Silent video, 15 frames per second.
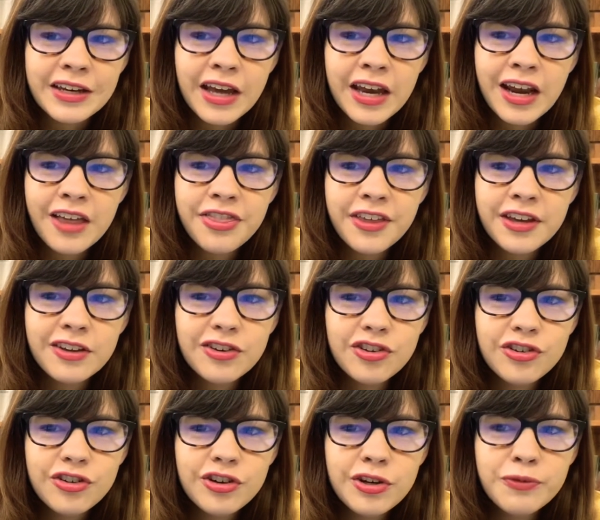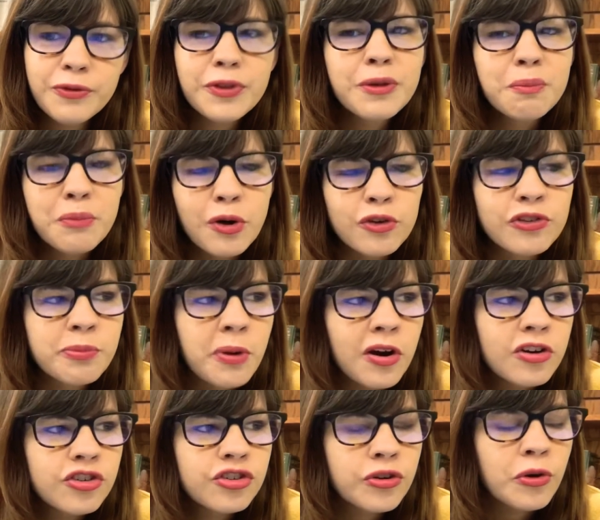And I think she, for the most
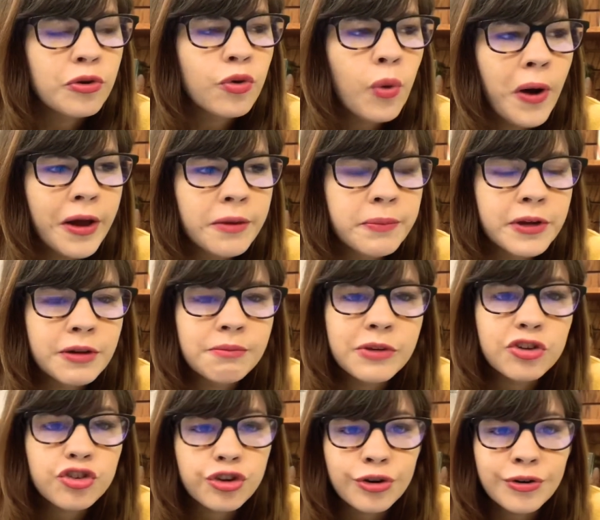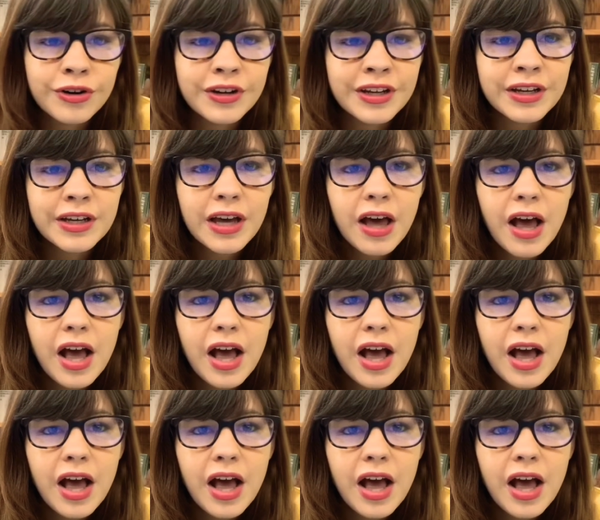part, showed quite a bit of maturity